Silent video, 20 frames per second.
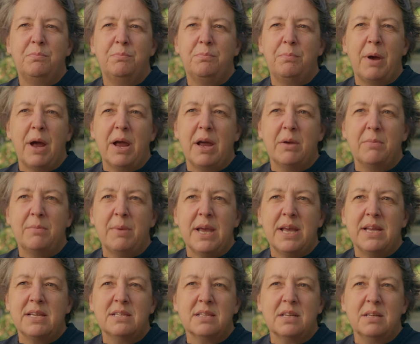
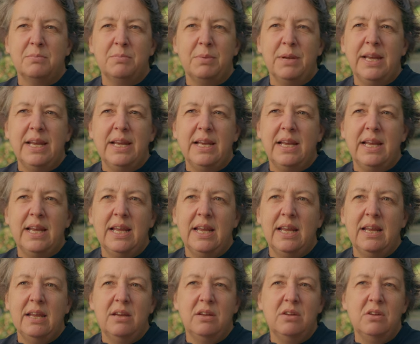bio-based,
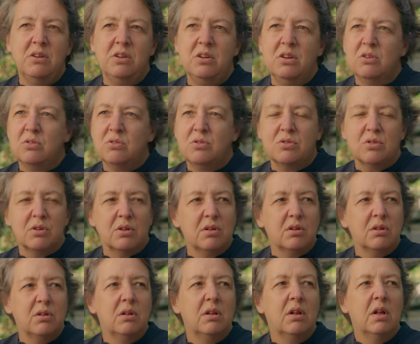completely
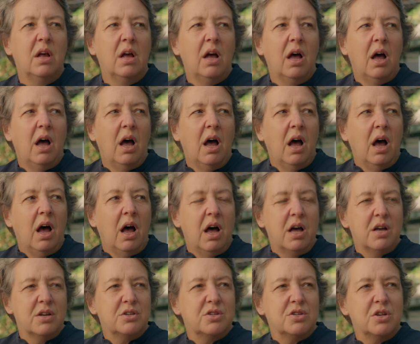neutral,
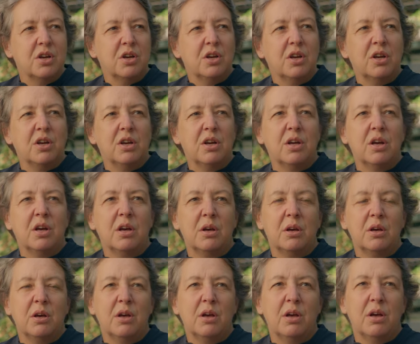
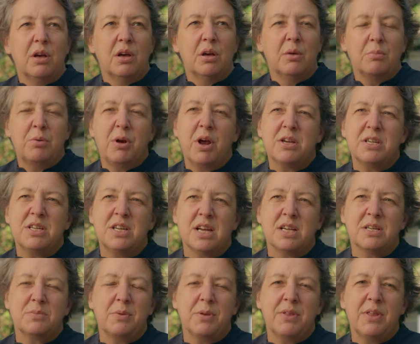circular
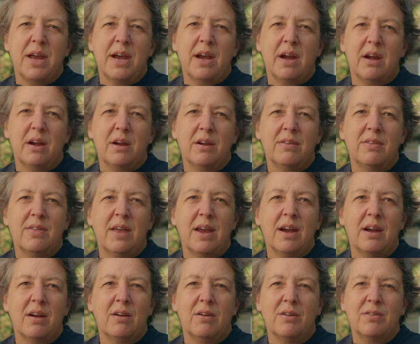projects. But they are
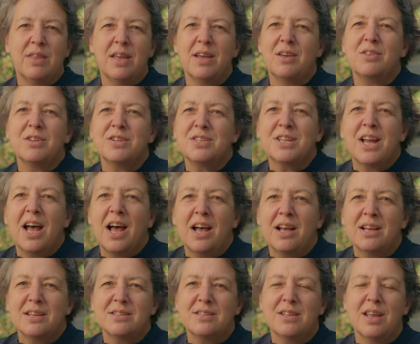the
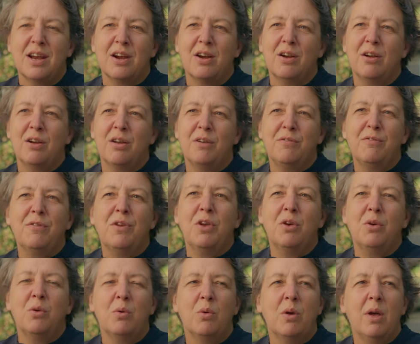stars. They are a
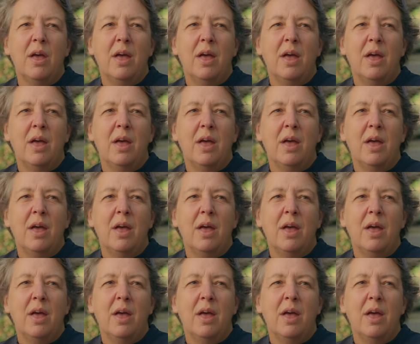few.